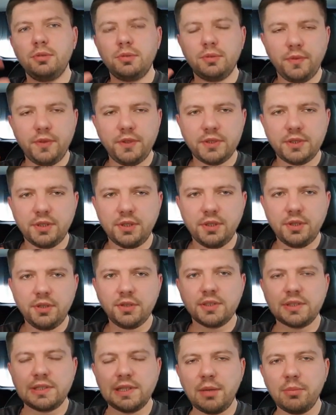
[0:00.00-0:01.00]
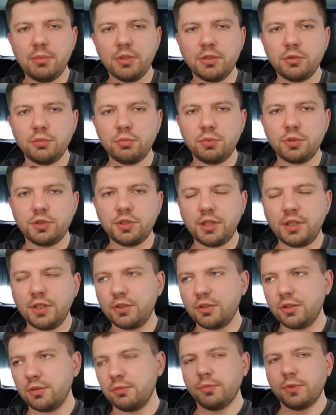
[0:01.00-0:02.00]
this Irksleben
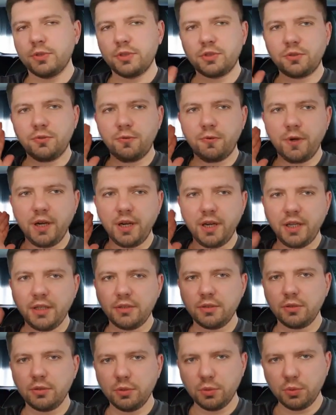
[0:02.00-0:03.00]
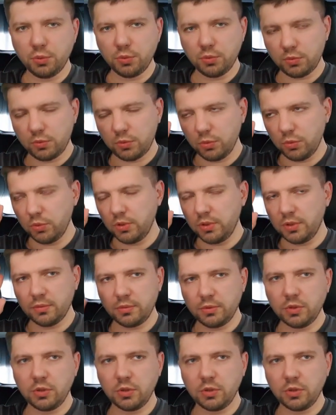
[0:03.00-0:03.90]
supercharger straight on to the,